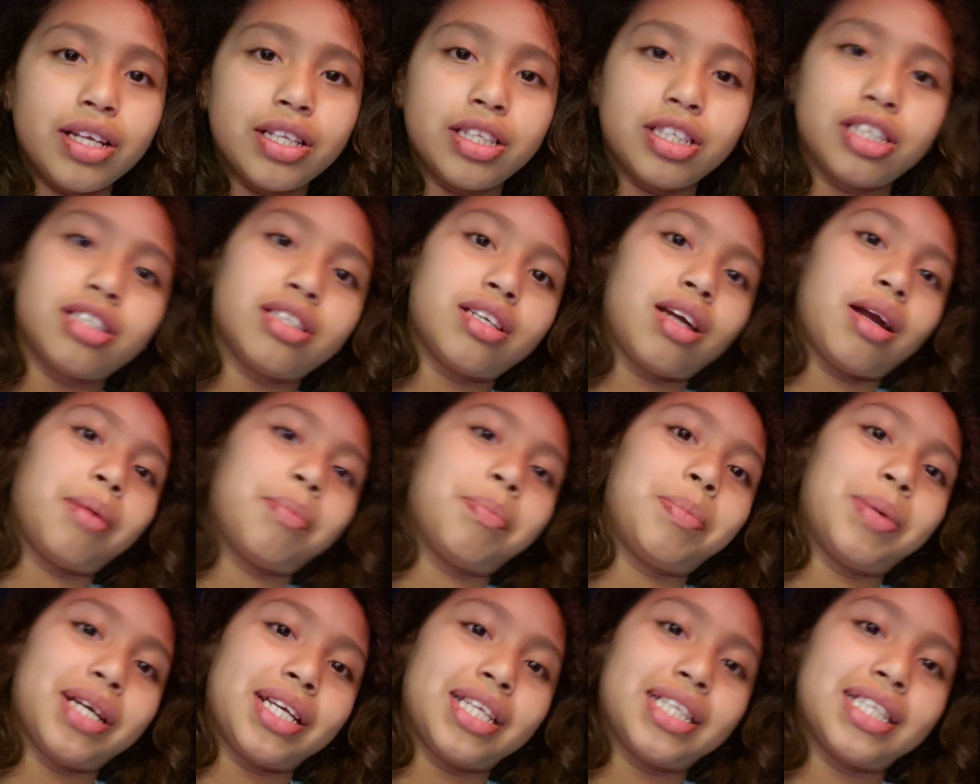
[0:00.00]
in
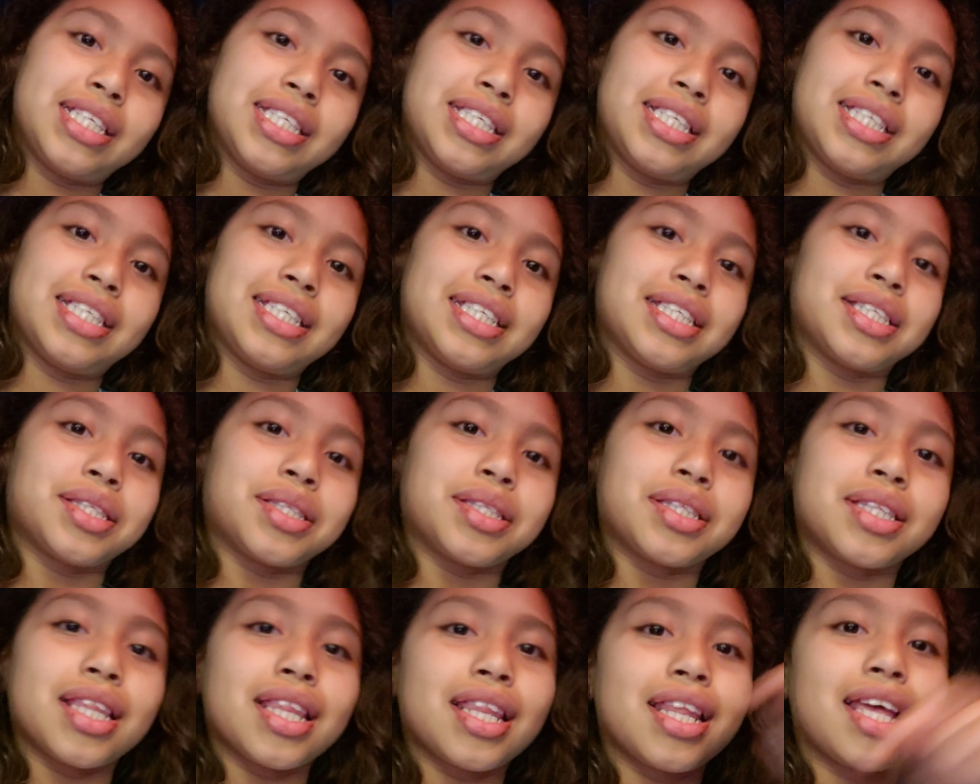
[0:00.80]
Starbucks.
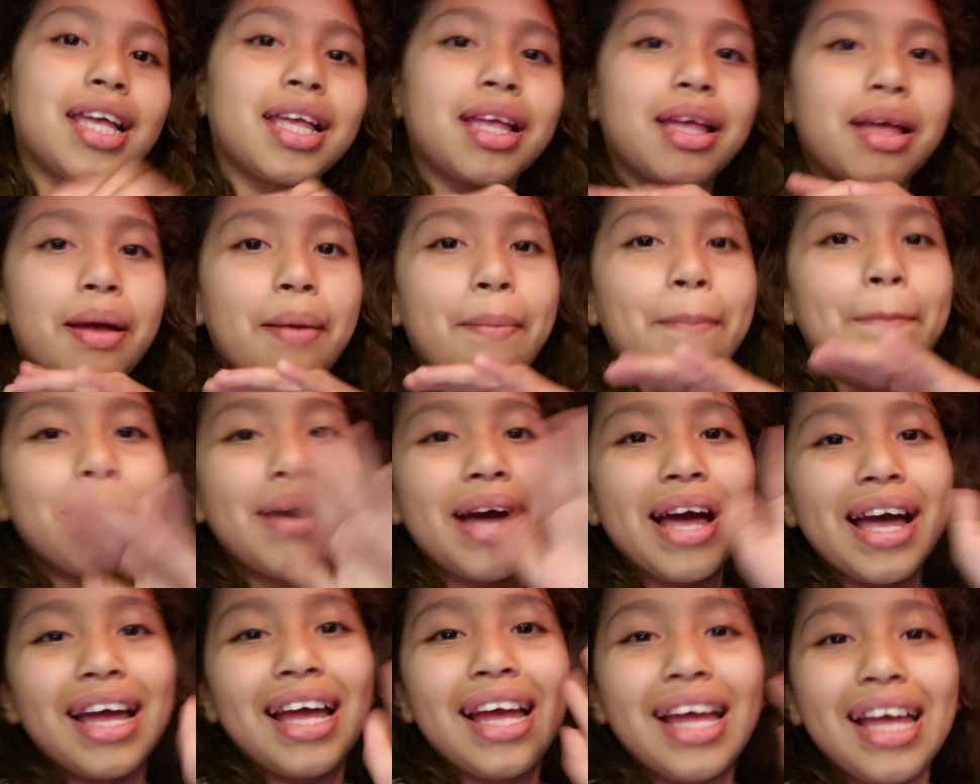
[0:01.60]

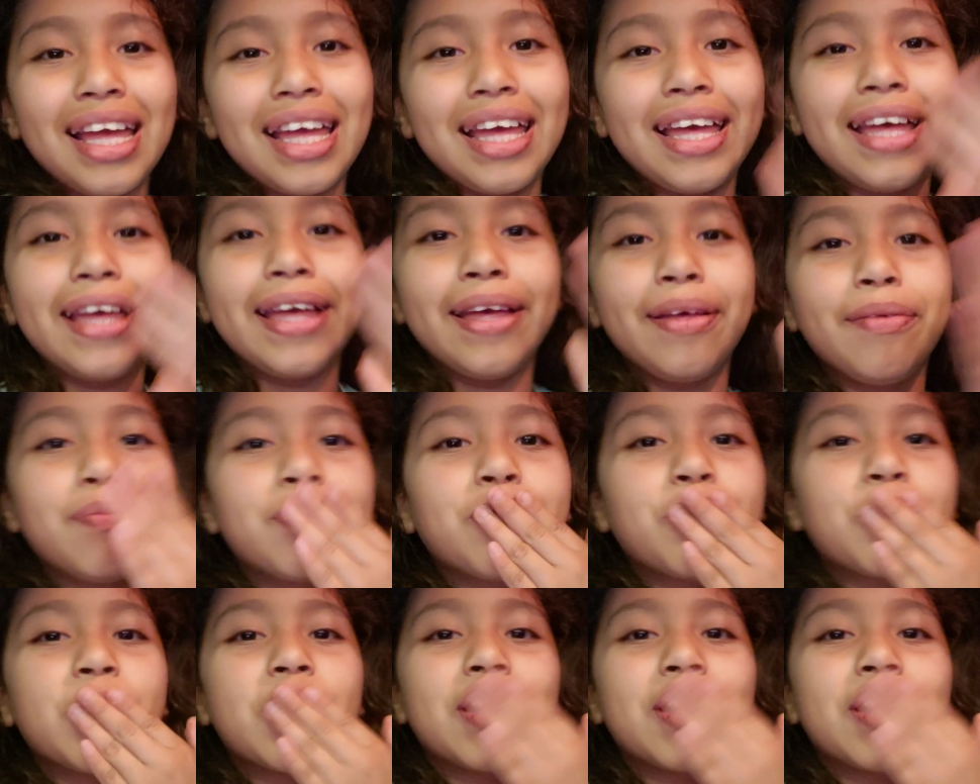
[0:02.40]
Bye.